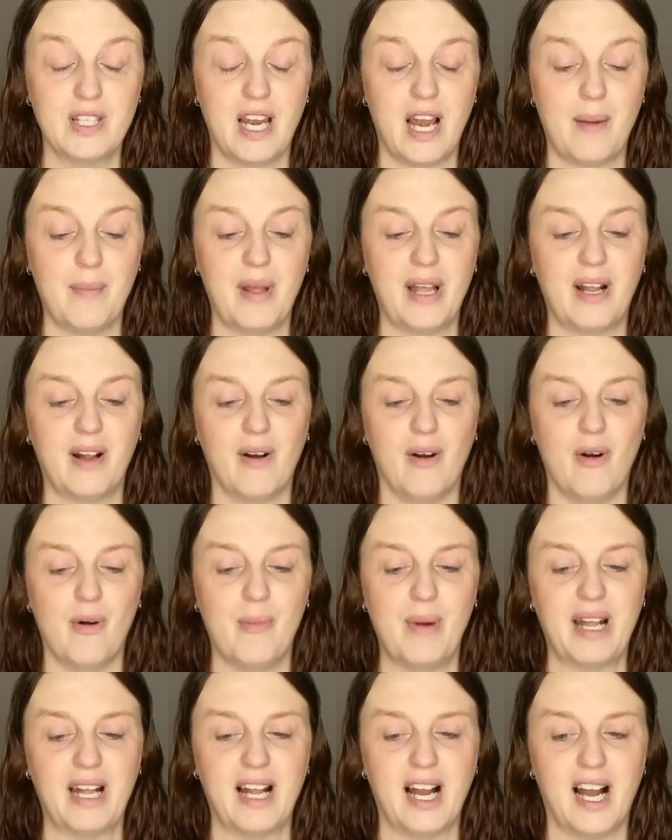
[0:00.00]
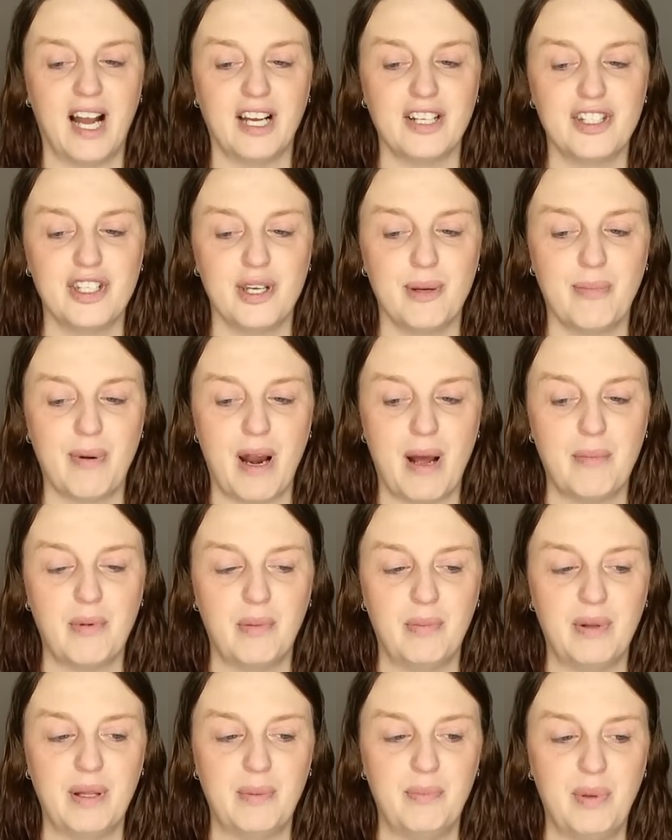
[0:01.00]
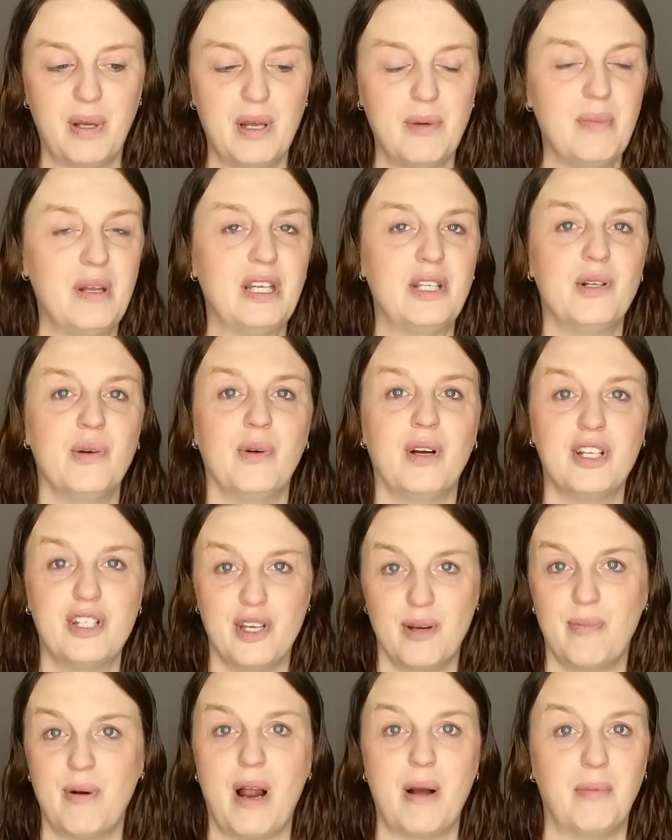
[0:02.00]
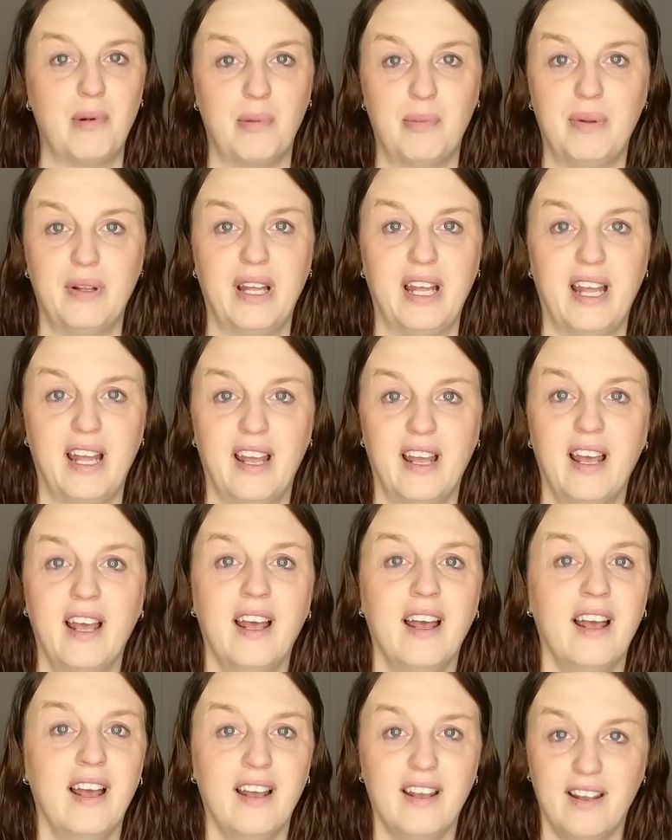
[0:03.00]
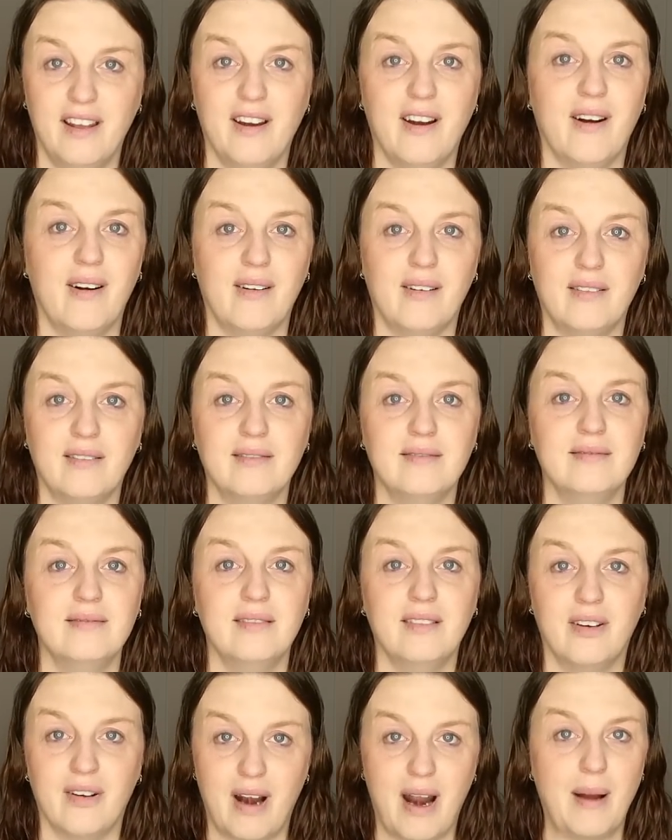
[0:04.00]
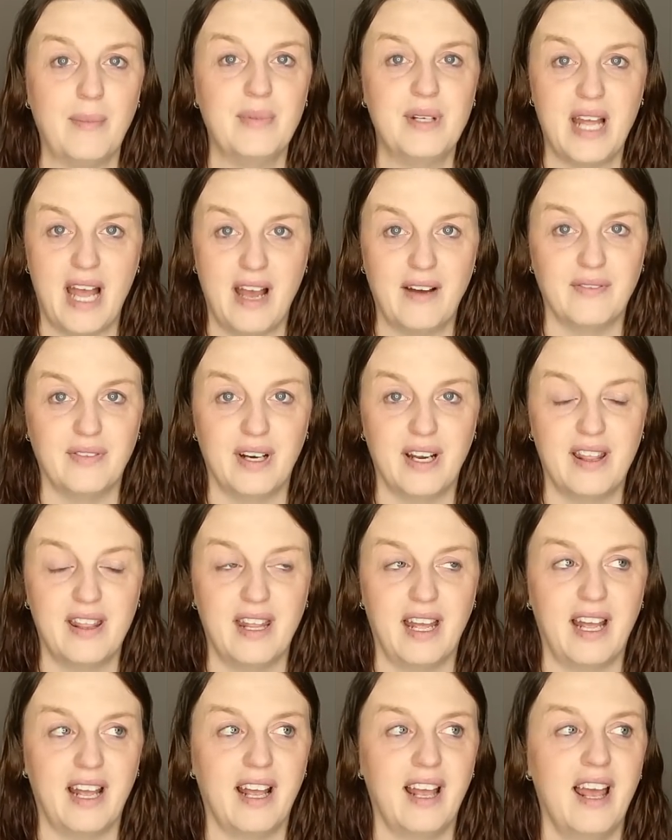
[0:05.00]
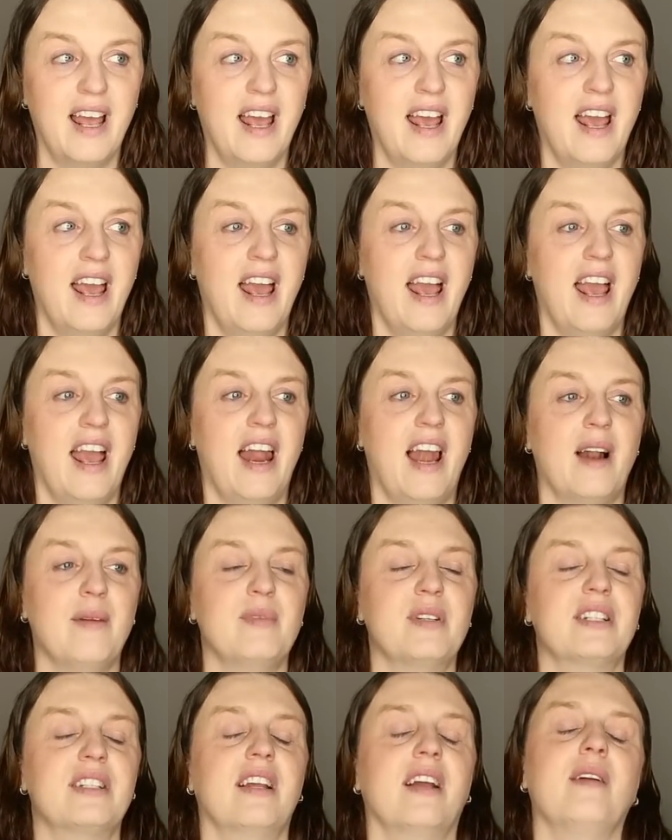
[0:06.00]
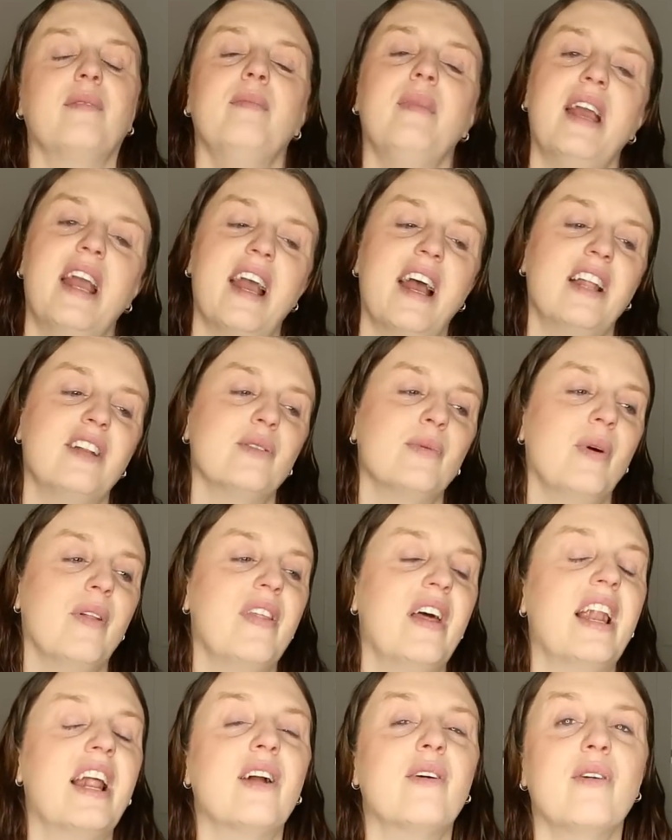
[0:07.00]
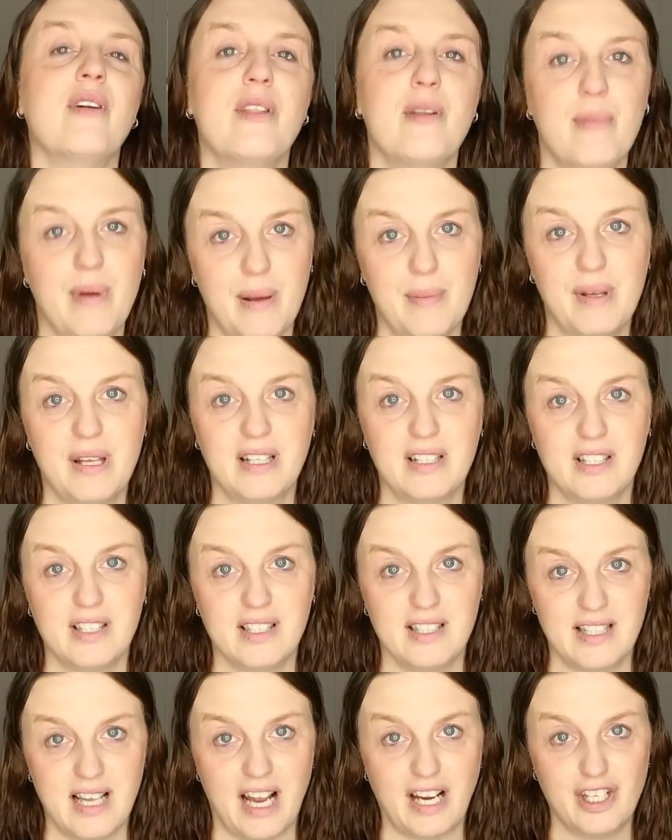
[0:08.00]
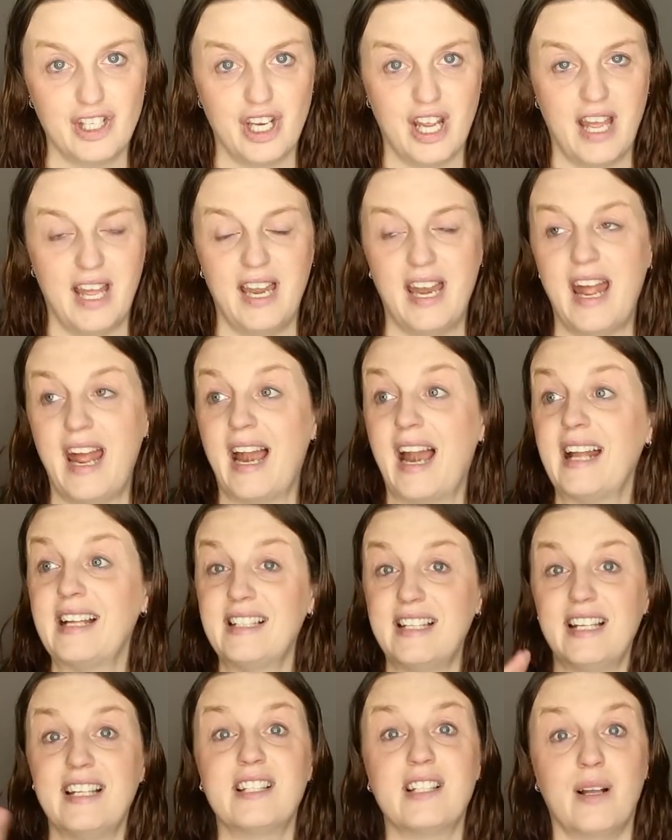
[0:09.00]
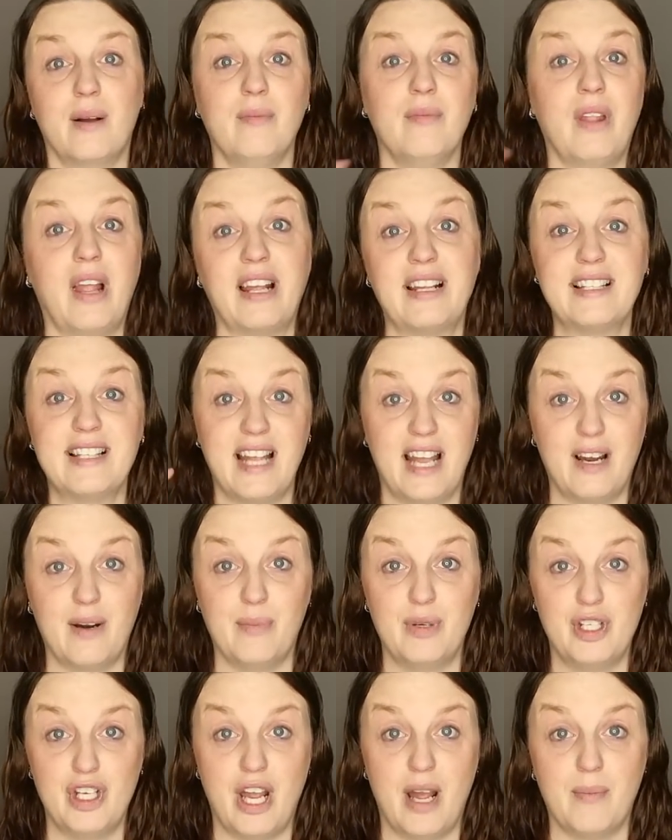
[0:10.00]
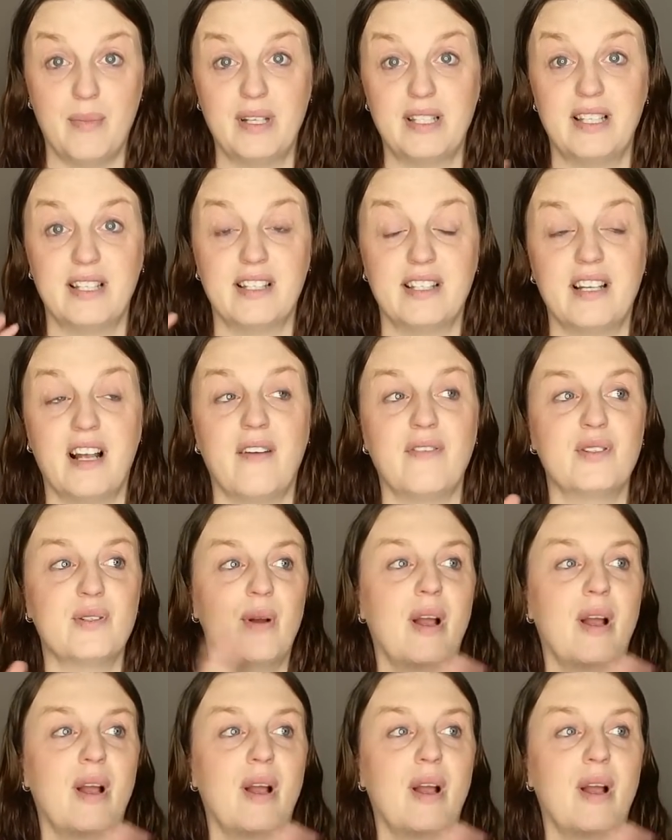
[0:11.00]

And I'm like, oh my gosh, she probably beat me to it. She probably, you know, grabbed everything. And I'm just like, man, well then I go to the baby section and I see some like Santa pajamas and stuff.